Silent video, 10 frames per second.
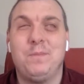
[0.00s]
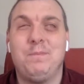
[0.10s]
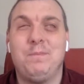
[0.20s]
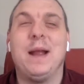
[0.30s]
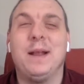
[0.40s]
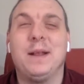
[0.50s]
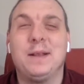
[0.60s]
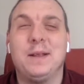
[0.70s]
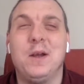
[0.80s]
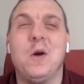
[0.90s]
bang,
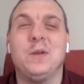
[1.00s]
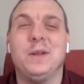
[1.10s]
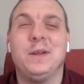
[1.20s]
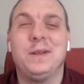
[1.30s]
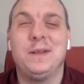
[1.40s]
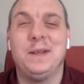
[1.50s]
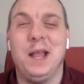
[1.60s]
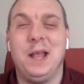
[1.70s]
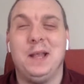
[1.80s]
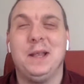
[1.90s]
gone.
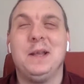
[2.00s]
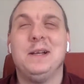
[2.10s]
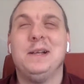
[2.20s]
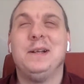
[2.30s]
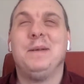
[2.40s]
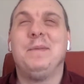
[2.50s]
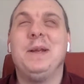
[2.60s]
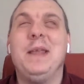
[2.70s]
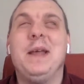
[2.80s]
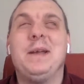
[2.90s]

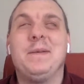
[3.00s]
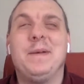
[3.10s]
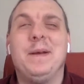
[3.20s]
But yeah,